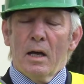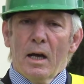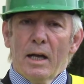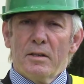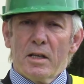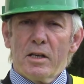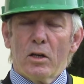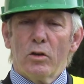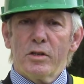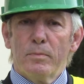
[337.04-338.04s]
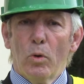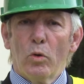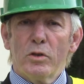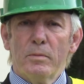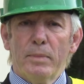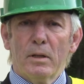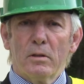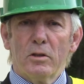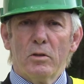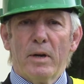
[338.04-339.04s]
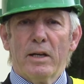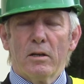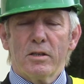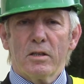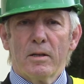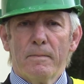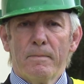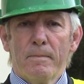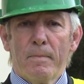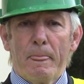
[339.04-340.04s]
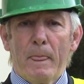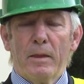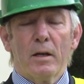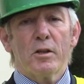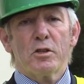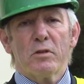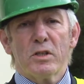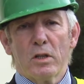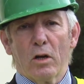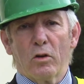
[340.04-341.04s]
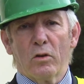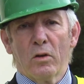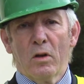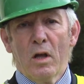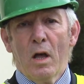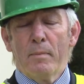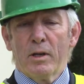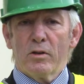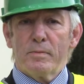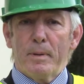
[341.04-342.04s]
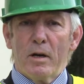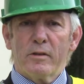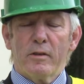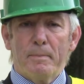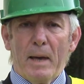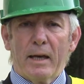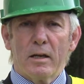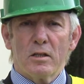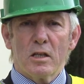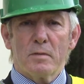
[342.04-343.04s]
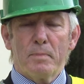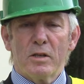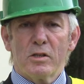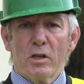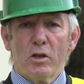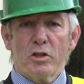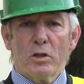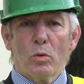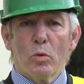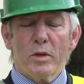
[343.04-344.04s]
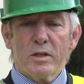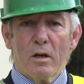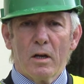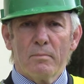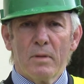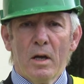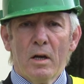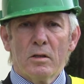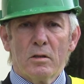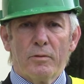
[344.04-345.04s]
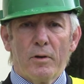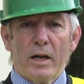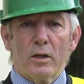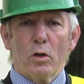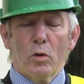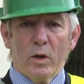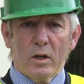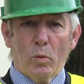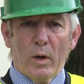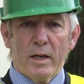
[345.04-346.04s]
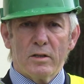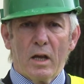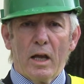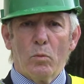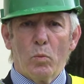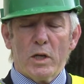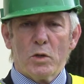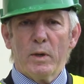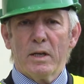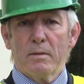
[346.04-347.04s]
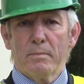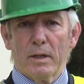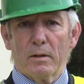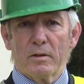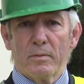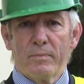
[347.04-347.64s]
And does it cost more to build, you may ask? The answer is no, because part of the package has been searching all the time to find quicker ways in which we can build.